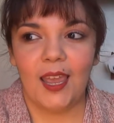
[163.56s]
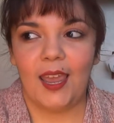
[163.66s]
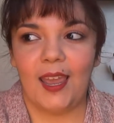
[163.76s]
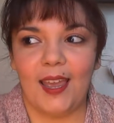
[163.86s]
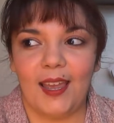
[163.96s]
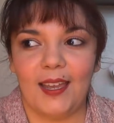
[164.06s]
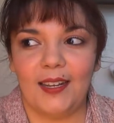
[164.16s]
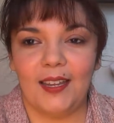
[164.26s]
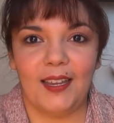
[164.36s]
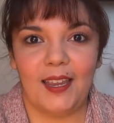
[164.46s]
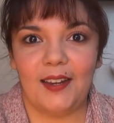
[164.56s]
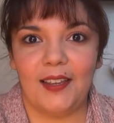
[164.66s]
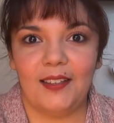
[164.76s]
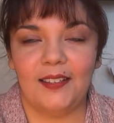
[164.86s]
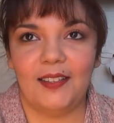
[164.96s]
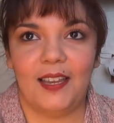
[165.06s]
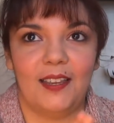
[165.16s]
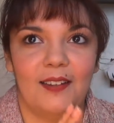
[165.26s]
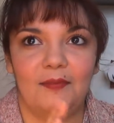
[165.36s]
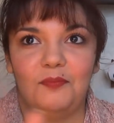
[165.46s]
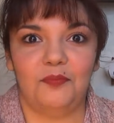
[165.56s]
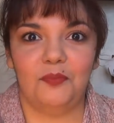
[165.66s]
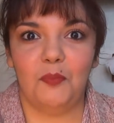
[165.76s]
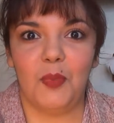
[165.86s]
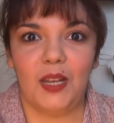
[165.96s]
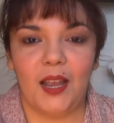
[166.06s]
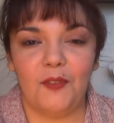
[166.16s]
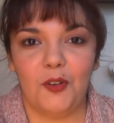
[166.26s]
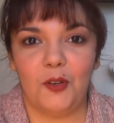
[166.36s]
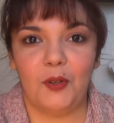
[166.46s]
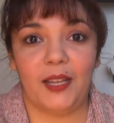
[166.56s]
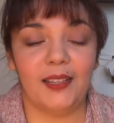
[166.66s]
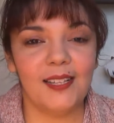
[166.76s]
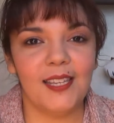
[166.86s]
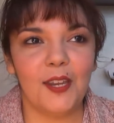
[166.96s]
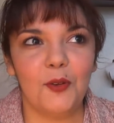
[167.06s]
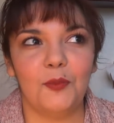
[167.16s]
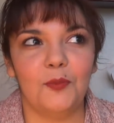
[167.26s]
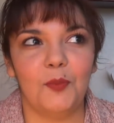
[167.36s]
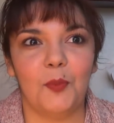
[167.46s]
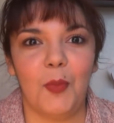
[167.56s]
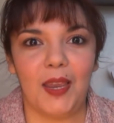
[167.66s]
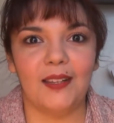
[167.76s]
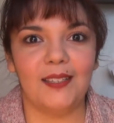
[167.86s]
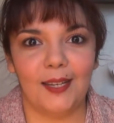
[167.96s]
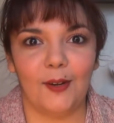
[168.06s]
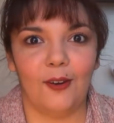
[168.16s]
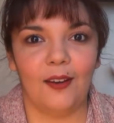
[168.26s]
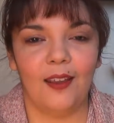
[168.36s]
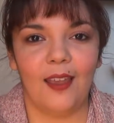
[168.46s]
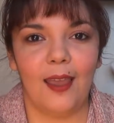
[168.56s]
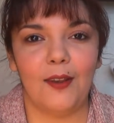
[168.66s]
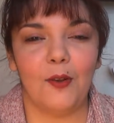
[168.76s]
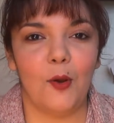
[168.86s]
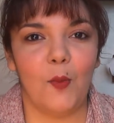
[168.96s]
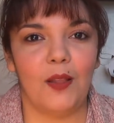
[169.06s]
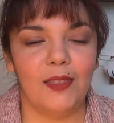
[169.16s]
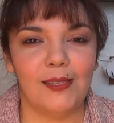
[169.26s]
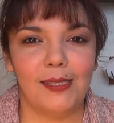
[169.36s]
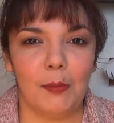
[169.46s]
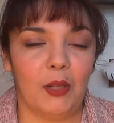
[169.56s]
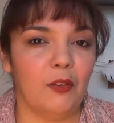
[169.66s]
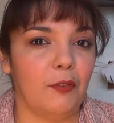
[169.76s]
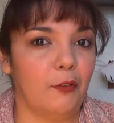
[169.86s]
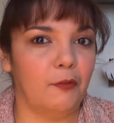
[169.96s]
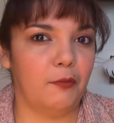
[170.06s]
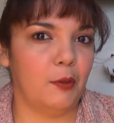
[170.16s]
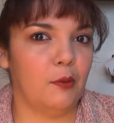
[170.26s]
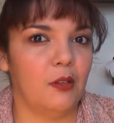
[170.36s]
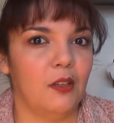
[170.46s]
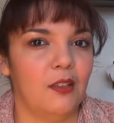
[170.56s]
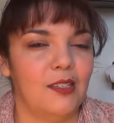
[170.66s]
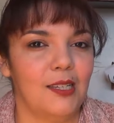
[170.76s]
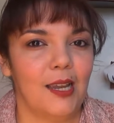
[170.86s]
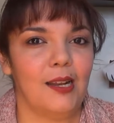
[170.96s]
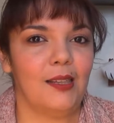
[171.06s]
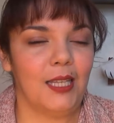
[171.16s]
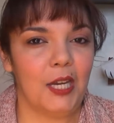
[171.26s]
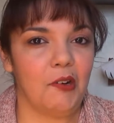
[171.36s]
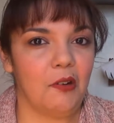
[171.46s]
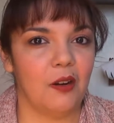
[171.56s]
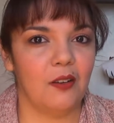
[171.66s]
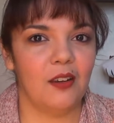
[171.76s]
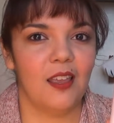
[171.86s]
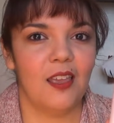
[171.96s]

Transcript: and again like in mid-afternoon. Like let's say you make dinner and you don't want the smell of your food to kind of linger around.